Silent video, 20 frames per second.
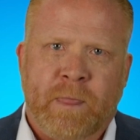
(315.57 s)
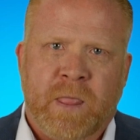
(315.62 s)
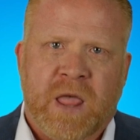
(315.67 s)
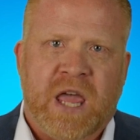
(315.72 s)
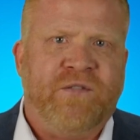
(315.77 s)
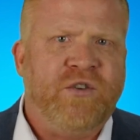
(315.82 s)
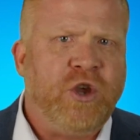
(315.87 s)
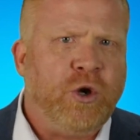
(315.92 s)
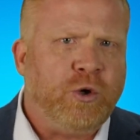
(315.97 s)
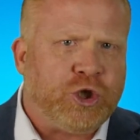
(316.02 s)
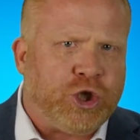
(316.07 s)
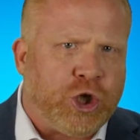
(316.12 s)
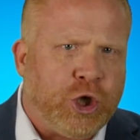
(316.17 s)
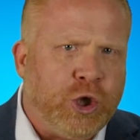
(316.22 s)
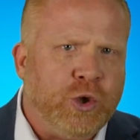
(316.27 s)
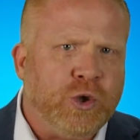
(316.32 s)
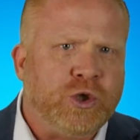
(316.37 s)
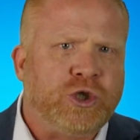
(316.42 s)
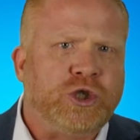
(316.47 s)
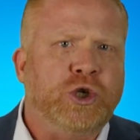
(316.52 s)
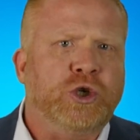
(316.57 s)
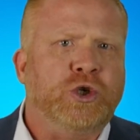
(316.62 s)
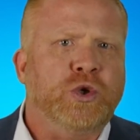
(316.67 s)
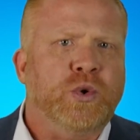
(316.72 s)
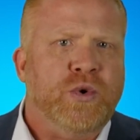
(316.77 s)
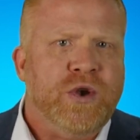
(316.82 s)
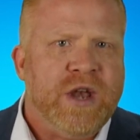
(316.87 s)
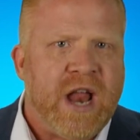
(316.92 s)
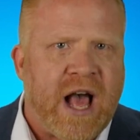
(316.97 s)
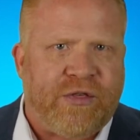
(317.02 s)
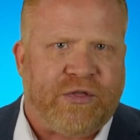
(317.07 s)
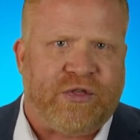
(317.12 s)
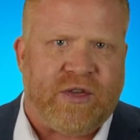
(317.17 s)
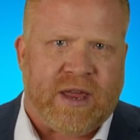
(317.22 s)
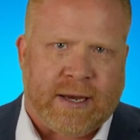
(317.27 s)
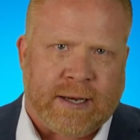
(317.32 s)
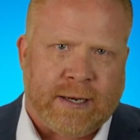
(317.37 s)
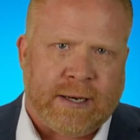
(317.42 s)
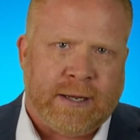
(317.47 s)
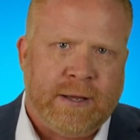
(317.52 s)
And if you choose to do
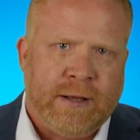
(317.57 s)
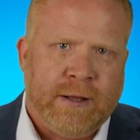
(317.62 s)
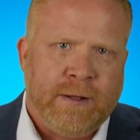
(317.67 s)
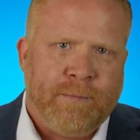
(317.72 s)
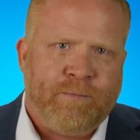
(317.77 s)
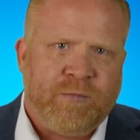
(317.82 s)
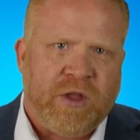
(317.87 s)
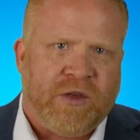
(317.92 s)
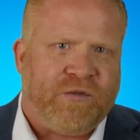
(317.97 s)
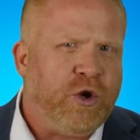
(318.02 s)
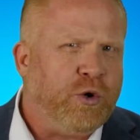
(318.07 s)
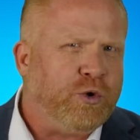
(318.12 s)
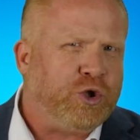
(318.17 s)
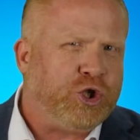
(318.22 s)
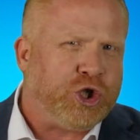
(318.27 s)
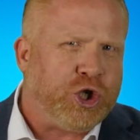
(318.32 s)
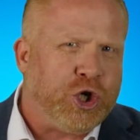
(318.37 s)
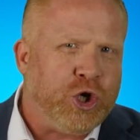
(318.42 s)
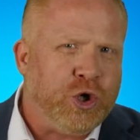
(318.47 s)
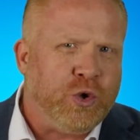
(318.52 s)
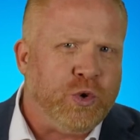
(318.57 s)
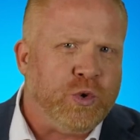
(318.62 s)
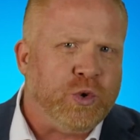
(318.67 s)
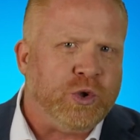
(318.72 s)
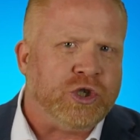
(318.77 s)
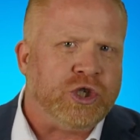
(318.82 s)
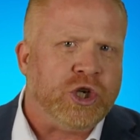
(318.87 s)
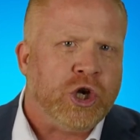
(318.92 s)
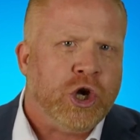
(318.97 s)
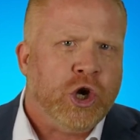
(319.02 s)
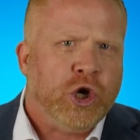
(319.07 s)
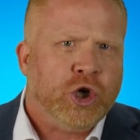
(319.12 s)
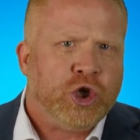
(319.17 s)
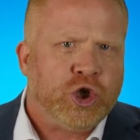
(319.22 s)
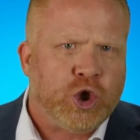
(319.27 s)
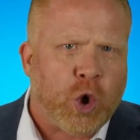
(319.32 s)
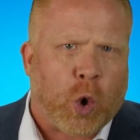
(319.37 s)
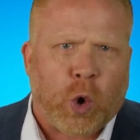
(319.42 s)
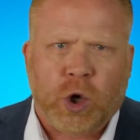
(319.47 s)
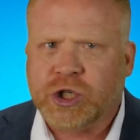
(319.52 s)
nothing, if you choose
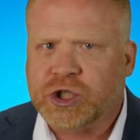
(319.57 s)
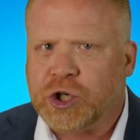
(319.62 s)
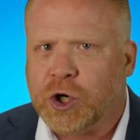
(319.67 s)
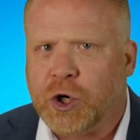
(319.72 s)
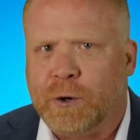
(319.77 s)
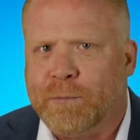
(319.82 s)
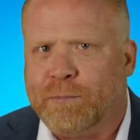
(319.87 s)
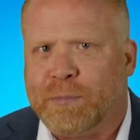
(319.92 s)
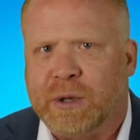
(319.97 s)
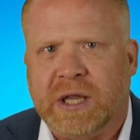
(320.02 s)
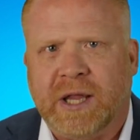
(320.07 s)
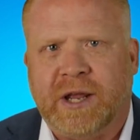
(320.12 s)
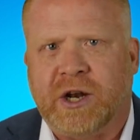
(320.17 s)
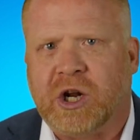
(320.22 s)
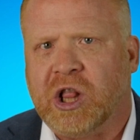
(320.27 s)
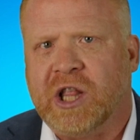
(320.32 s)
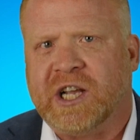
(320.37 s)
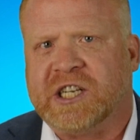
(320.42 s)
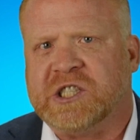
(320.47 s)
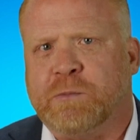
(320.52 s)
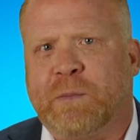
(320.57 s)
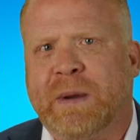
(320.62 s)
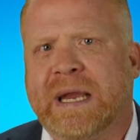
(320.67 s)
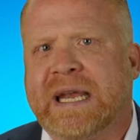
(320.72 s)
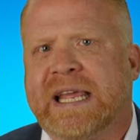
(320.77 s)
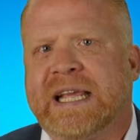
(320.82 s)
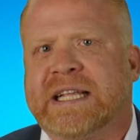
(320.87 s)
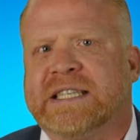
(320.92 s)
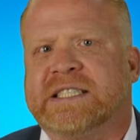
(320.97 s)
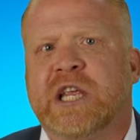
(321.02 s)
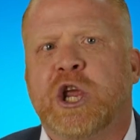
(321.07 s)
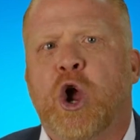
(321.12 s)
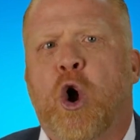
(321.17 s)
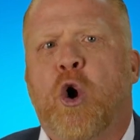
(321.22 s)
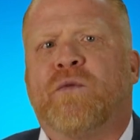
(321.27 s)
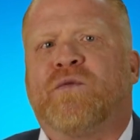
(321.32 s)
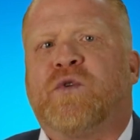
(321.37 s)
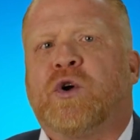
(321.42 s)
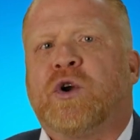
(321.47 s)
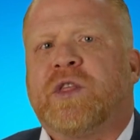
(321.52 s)
short-term political expediency
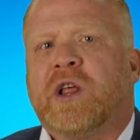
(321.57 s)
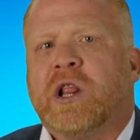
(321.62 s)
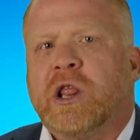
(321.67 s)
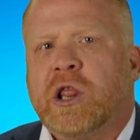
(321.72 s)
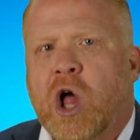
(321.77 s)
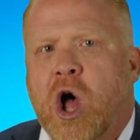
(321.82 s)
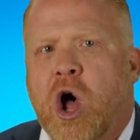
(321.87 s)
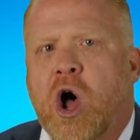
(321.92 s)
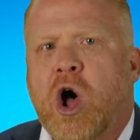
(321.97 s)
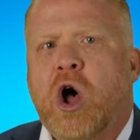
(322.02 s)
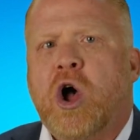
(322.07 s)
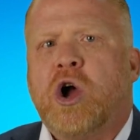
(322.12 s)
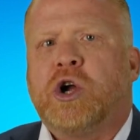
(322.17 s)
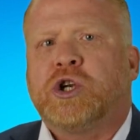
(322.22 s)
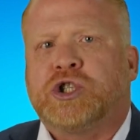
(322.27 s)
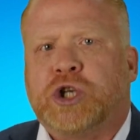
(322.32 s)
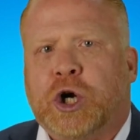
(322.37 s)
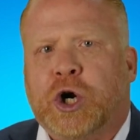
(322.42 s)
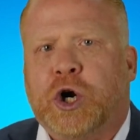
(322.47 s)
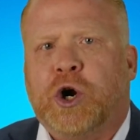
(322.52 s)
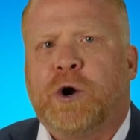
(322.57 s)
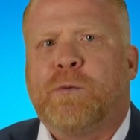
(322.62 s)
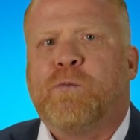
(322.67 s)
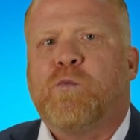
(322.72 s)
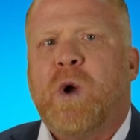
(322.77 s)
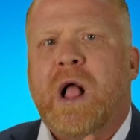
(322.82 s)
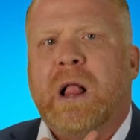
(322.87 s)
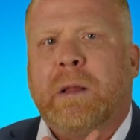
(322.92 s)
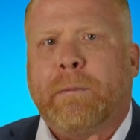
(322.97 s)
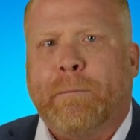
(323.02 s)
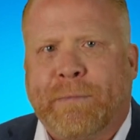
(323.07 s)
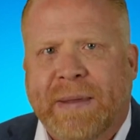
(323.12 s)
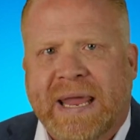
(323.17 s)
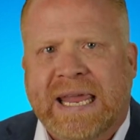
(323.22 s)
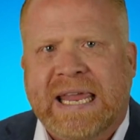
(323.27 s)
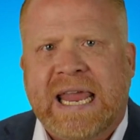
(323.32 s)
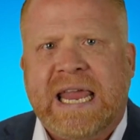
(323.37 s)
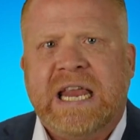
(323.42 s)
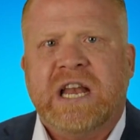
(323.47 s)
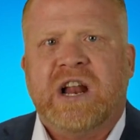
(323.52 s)
over the long-term
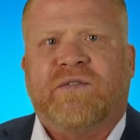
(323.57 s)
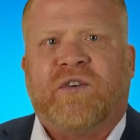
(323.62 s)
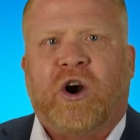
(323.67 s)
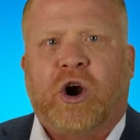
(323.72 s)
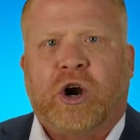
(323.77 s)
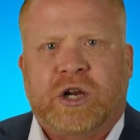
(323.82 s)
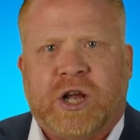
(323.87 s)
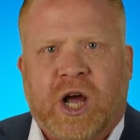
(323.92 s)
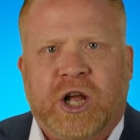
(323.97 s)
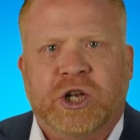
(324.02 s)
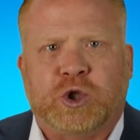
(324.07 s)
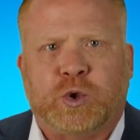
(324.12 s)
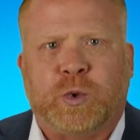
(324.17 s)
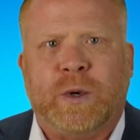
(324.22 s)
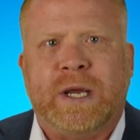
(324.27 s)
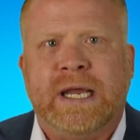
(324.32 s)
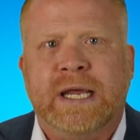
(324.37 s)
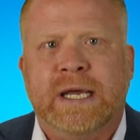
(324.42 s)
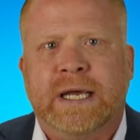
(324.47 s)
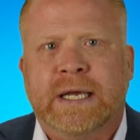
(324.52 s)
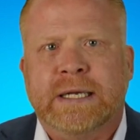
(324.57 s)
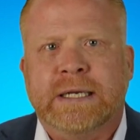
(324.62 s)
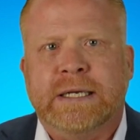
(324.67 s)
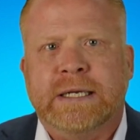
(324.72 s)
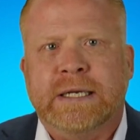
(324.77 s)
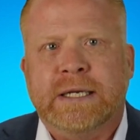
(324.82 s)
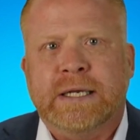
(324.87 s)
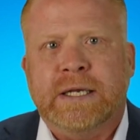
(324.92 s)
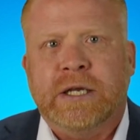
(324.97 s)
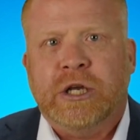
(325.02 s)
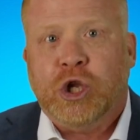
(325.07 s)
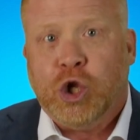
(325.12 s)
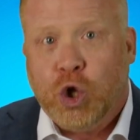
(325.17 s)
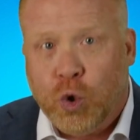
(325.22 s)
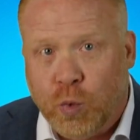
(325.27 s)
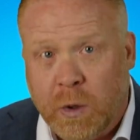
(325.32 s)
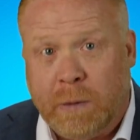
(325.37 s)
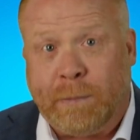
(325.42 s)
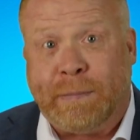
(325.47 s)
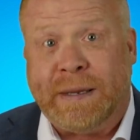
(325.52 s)
well-being of our country, you
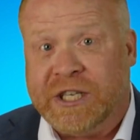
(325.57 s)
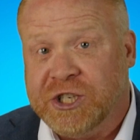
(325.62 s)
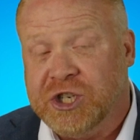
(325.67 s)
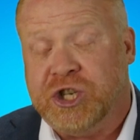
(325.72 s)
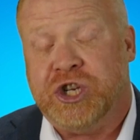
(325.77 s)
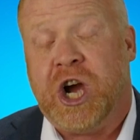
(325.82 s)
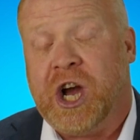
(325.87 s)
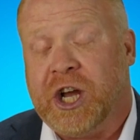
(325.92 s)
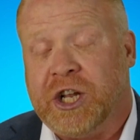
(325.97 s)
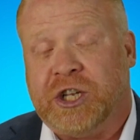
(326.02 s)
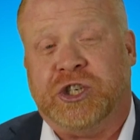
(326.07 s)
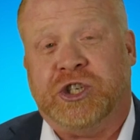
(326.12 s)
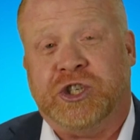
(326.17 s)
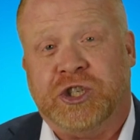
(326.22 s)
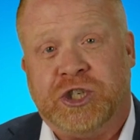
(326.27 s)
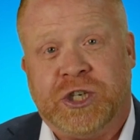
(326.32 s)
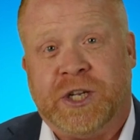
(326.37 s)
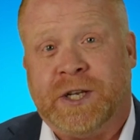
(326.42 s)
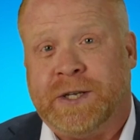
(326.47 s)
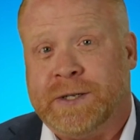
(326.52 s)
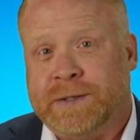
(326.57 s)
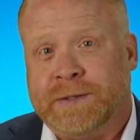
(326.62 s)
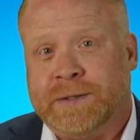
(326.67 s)
will be judged.